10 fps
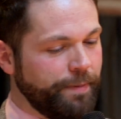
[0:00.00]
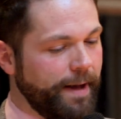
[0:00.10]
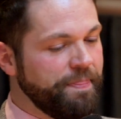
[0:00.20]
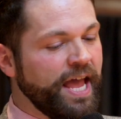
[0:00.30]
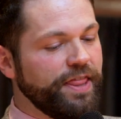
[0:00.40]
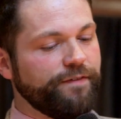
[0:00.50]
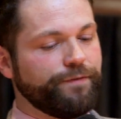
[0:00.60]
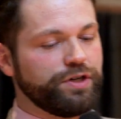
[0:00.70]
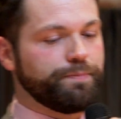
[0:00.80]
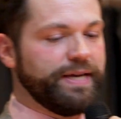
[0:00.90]
But the
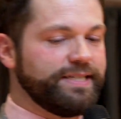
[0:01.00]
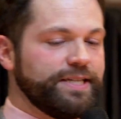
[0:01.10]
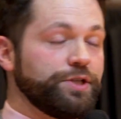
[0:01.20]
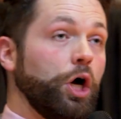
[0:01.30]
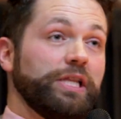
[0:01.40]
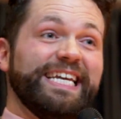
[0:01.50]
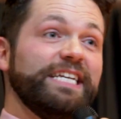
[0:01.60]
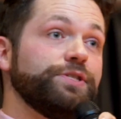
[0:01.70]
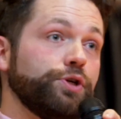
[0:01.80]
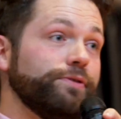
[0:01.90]
first piece is called
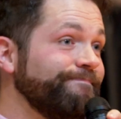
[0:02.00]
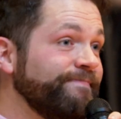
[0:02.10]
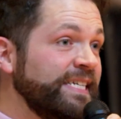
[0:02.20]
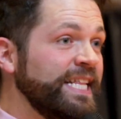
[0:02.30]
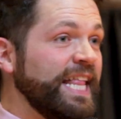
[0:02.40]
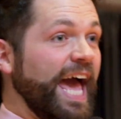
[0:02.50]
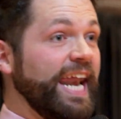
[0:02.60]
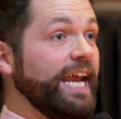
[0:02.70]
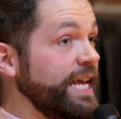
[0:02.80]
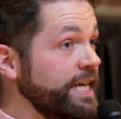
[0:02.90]
Easter,
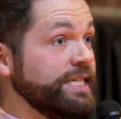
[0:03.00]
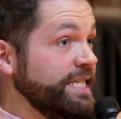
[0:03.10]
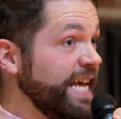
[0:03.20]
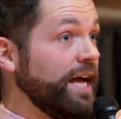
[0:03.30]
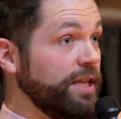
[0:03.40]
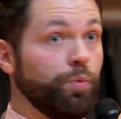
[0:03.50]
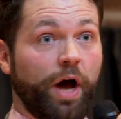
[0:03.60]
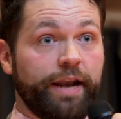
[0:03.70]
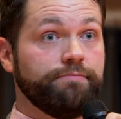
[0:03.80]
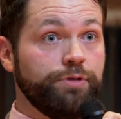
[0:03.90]
and it is exactly
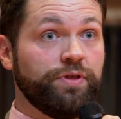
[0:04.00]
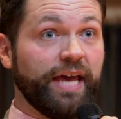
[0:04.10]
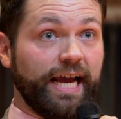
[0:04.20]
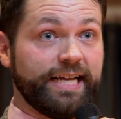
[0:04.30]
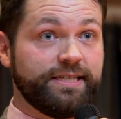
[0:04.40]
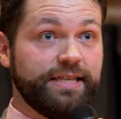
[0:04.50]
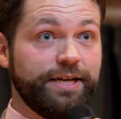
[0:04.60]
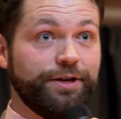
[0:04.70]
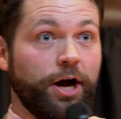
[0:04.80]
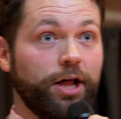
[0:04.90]
what you think. It's
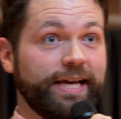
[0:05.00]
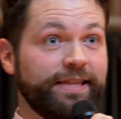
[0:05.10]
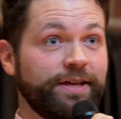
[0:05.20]
the calling.